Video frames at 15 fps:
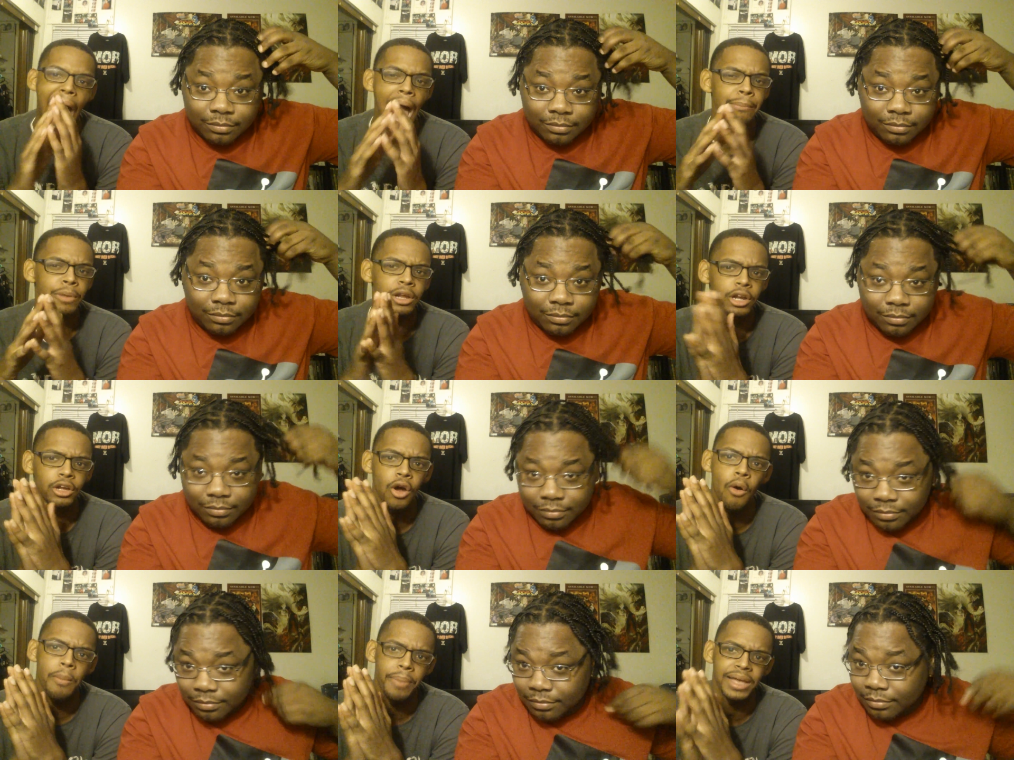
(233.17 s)
Speaker 1: I'm gonna
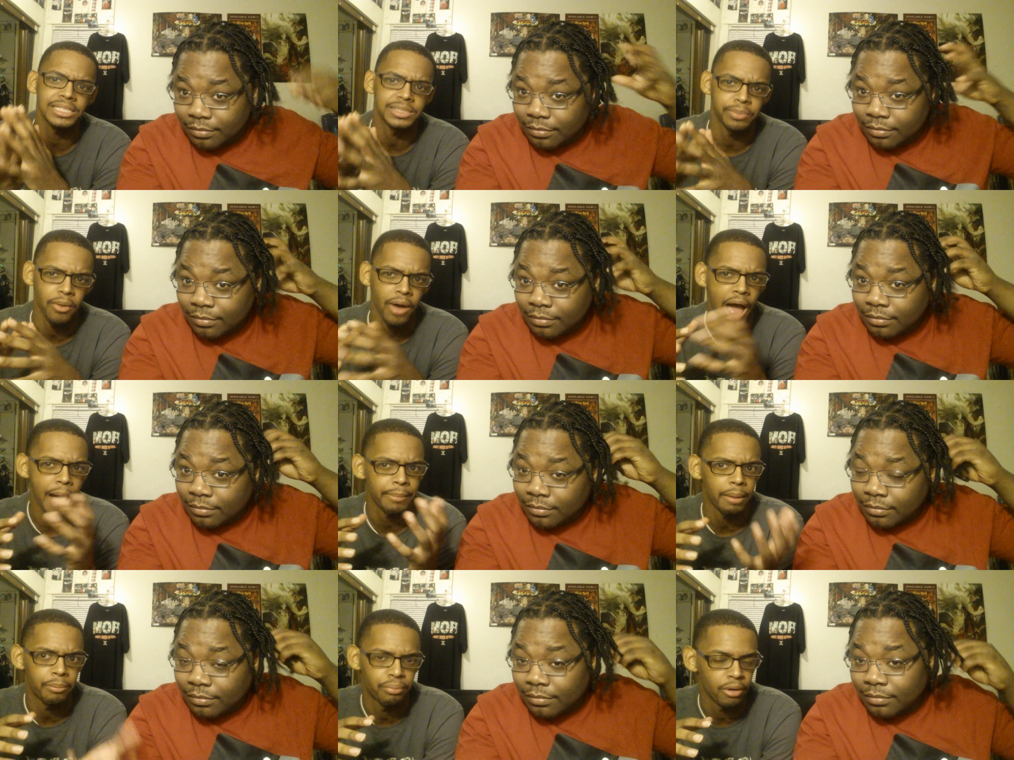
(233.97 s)
go based upon how
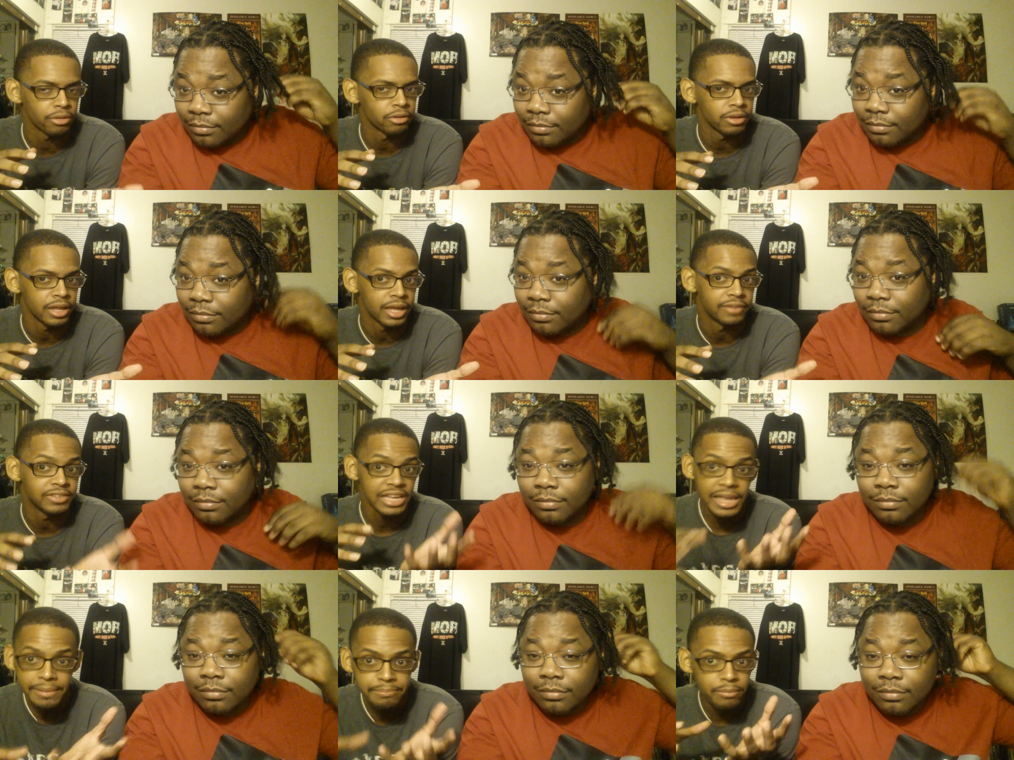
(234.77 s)
my brother lived.
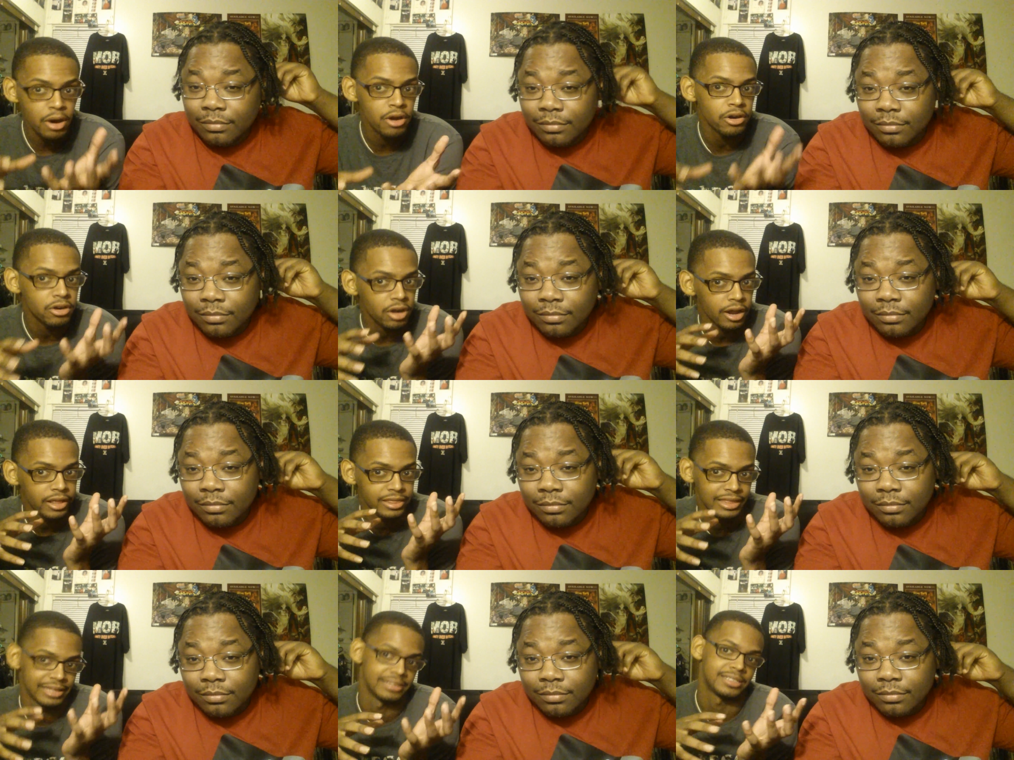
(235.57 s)
He murdered
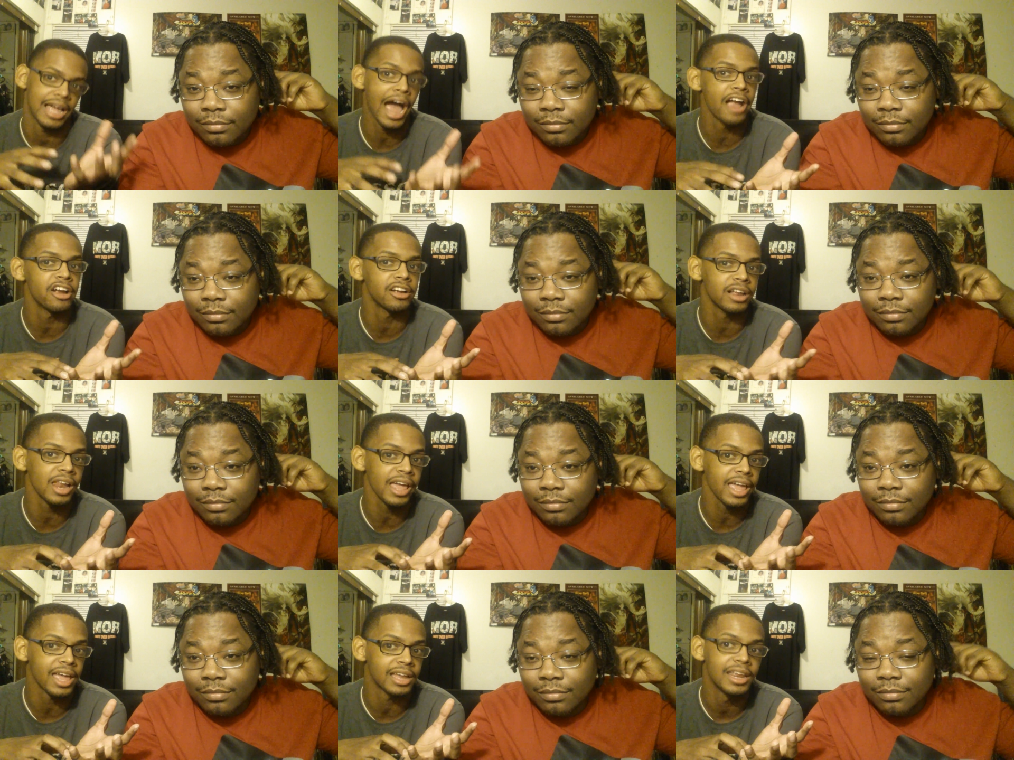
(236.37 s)
the entire
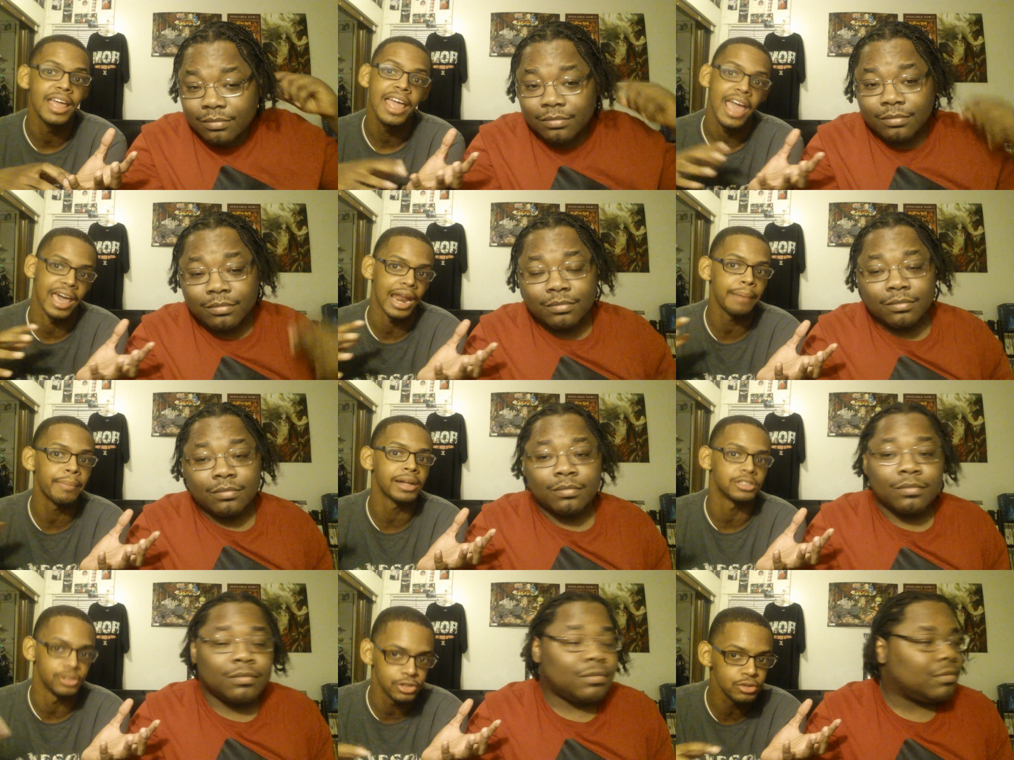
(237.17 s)
clan, and I'm
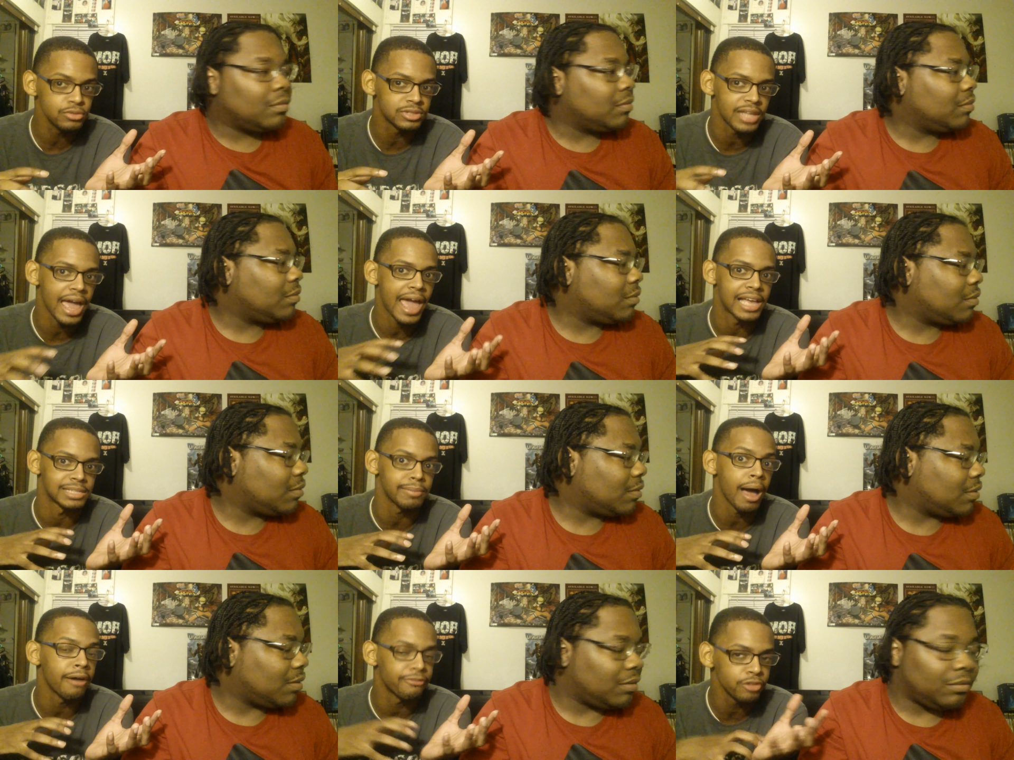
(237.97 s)
about to use that as
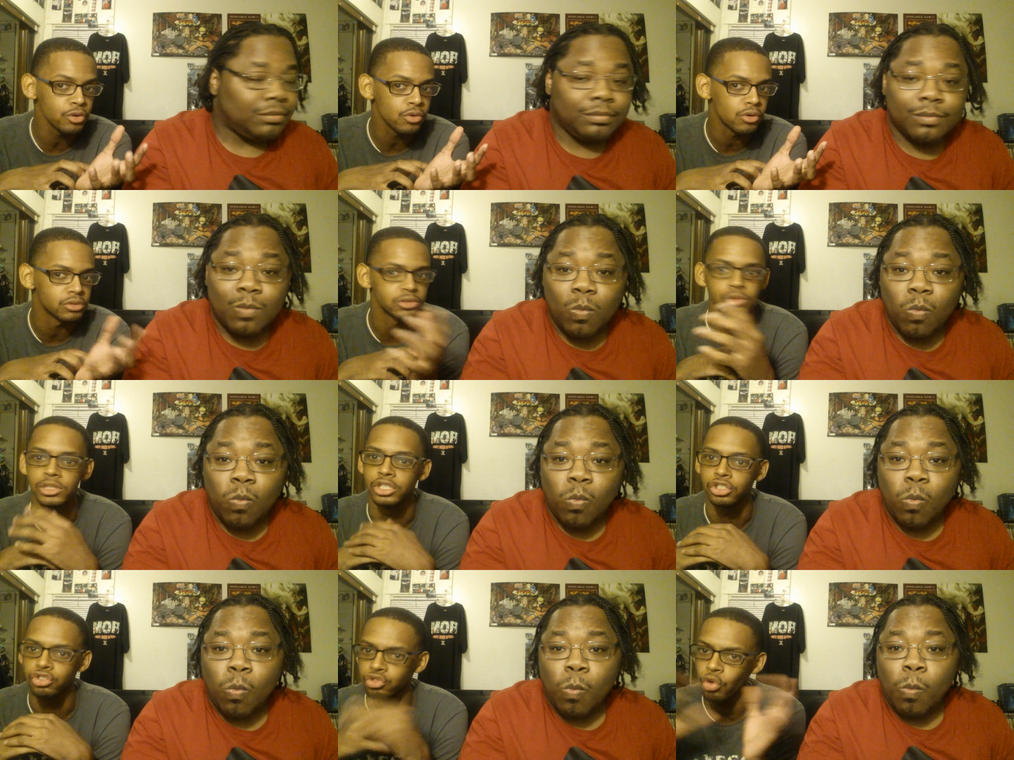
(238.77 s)
my fuel to
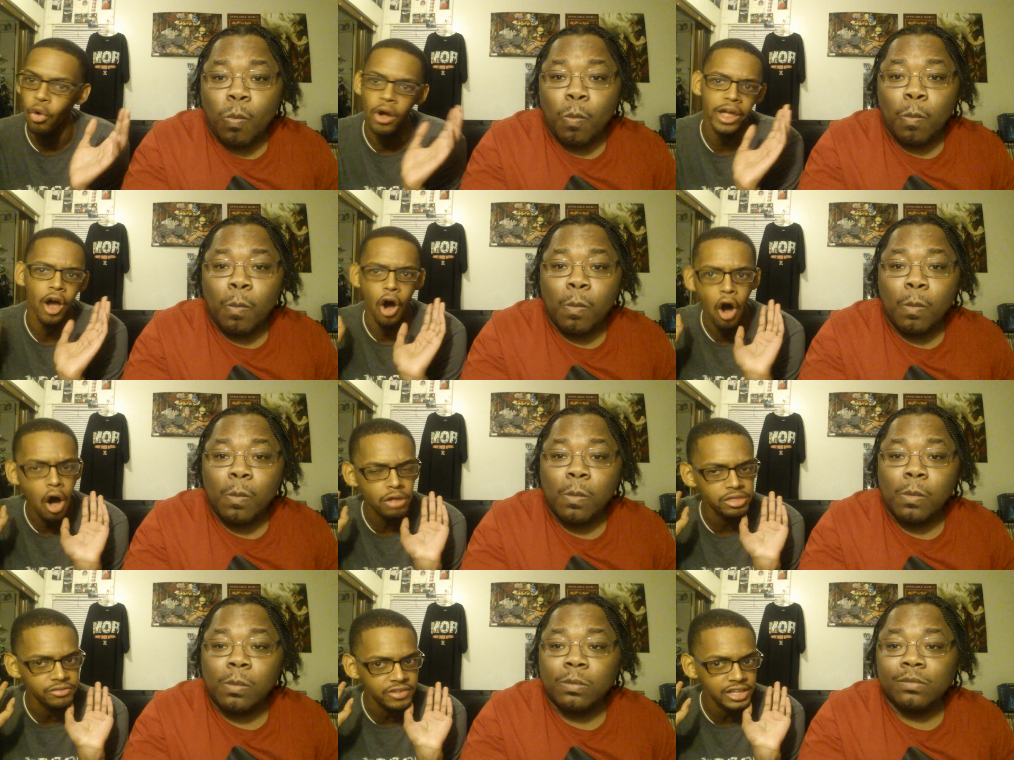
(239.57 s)
destroy
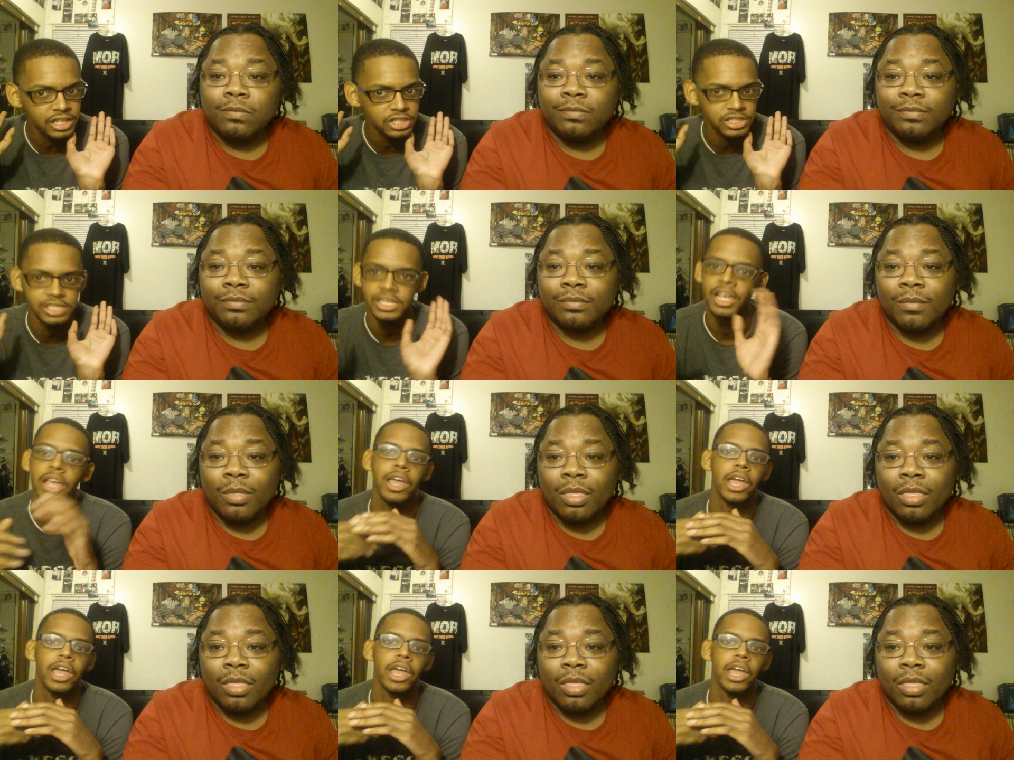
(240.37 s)
all the villages